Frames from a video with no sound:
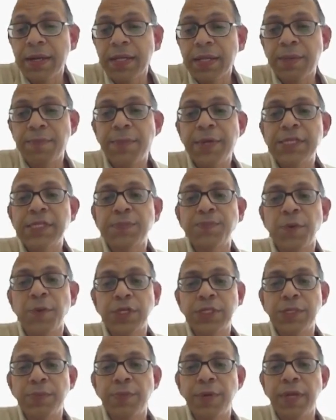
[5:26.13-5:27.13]
the best
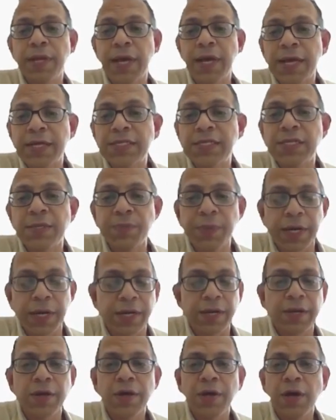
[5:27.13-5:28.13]
possible
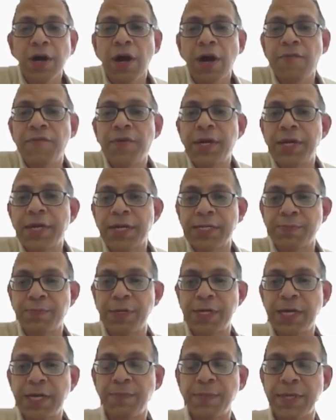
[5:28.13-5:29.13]
estimate of the
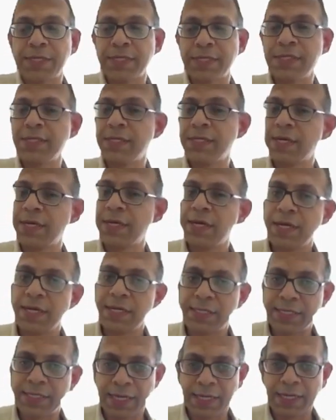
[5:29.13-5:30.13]
transmitted message
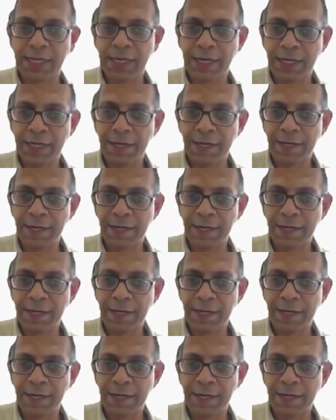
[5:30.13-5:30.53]
signal.